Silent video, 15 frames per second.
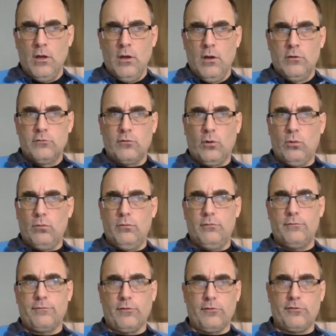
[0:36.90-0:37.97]
So
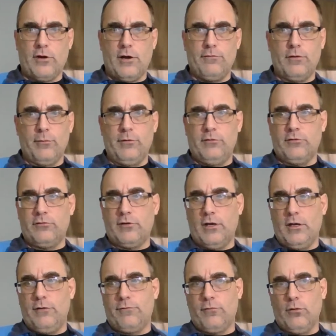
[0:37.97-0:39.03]
first off, let me just
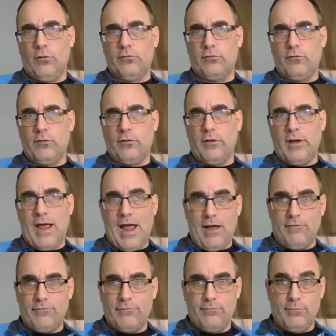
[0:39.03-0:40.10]
say, for those of you that
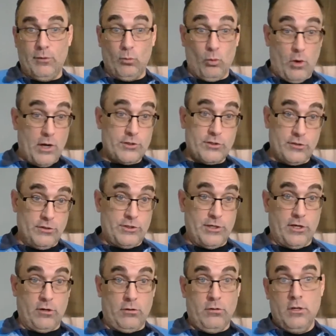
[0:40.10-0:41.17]
have been watching the
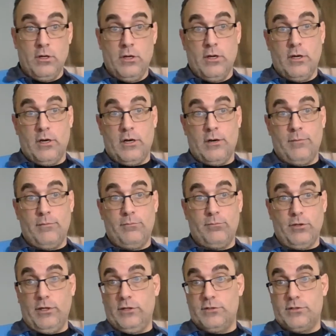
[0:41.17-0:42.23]
channel, um,
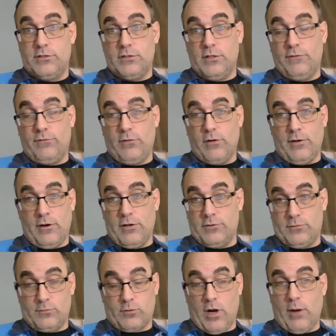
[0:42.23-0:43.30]
please, if you're not a
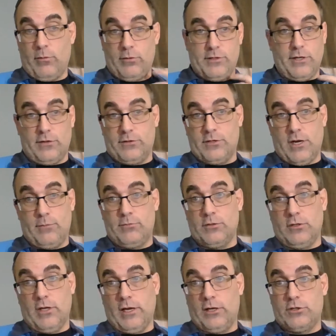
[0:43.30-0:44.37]
subscriber, take the time to
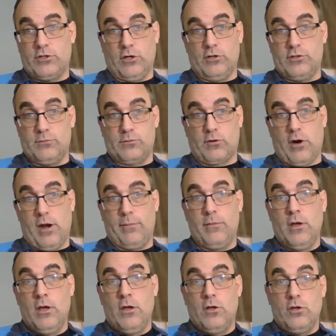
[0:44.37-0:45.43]
like, share, subscribe.
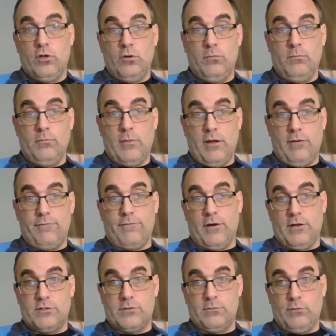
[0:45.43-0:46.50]
You may
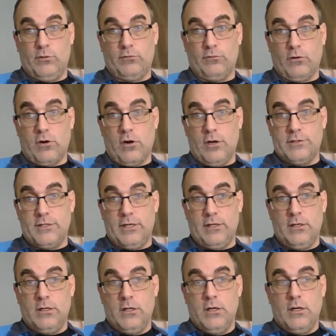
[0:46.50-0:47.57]
find some useful content
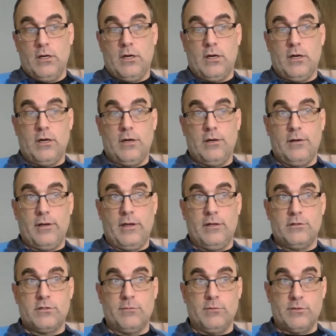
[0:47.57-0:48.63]
uh, and
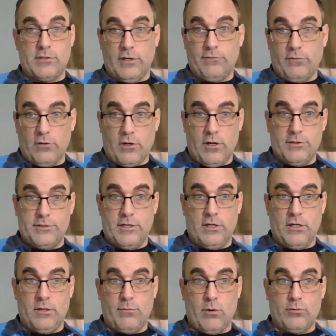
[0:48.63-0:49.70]
some insightful content
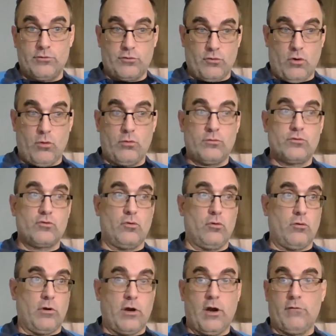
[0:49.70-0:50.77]
about stroke, stroke
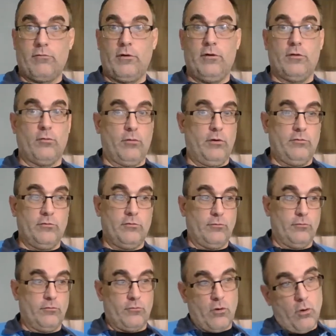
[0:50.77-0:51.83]
recovery, the reasons for
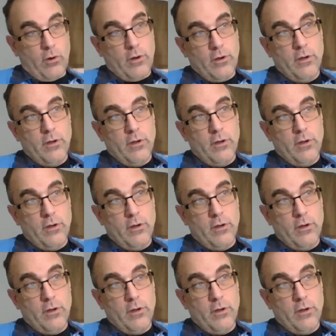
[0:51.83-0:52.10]
stroke,